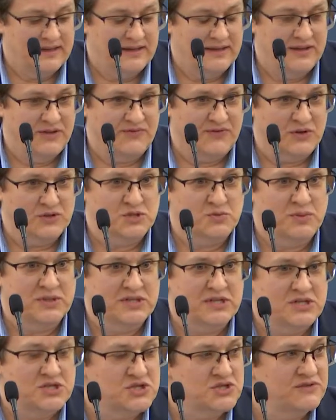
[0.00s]
The first
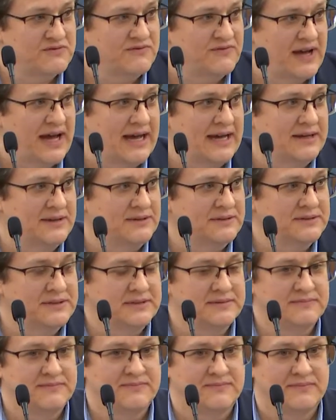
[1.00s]
petition filed
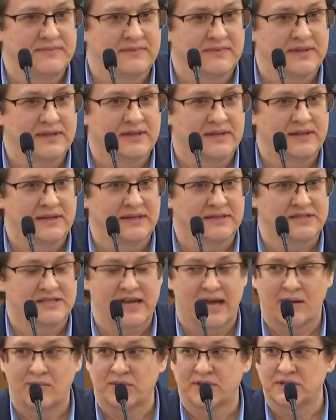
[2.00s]

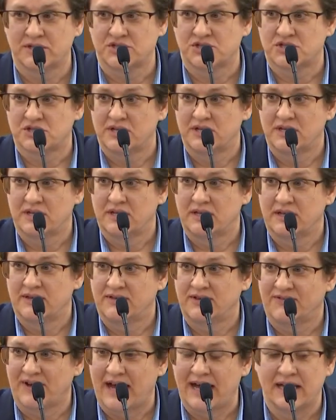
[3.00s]
established
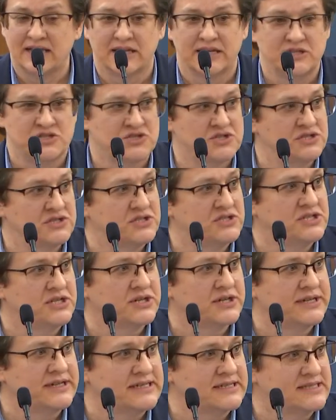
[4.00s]
the violations
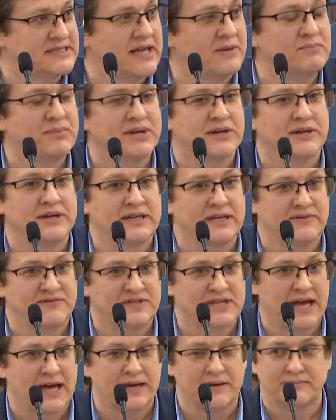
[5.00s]
during a set period of
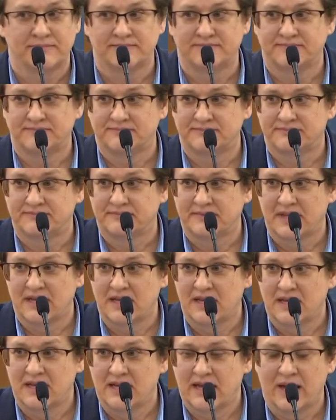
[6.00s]
time.
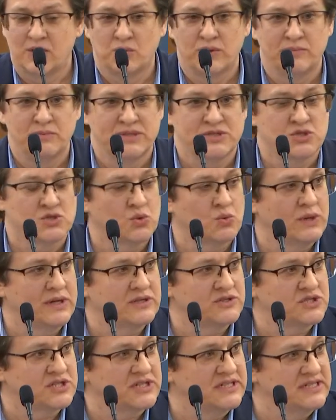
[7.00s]
And when Mr.
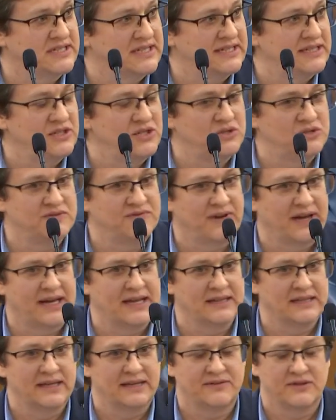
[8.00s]
Welch continued to
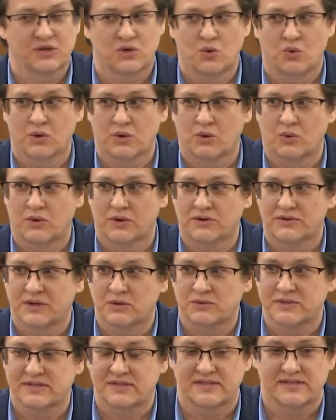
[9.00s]
violate the court order, there
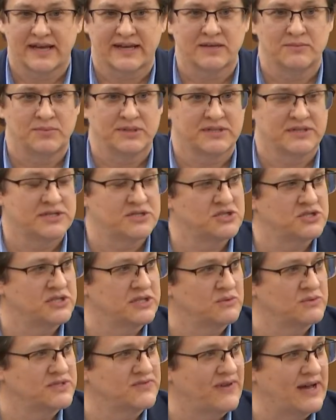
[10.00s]
was a second petition
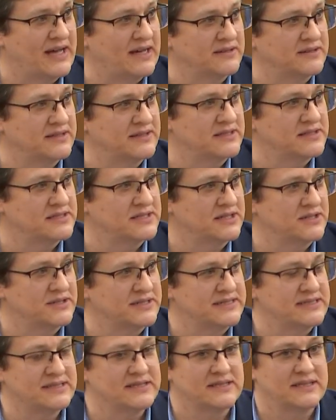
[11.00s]
that was filed in the
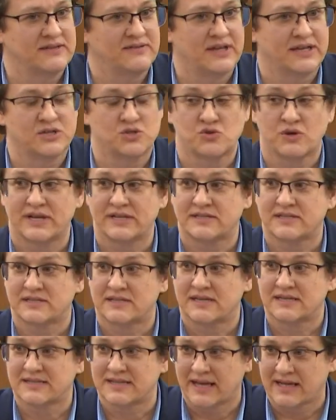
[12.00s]
series that addressed
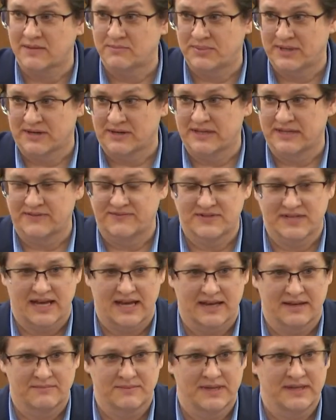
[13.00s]
a second period of
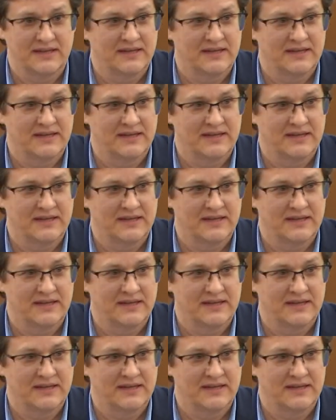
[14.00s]
time.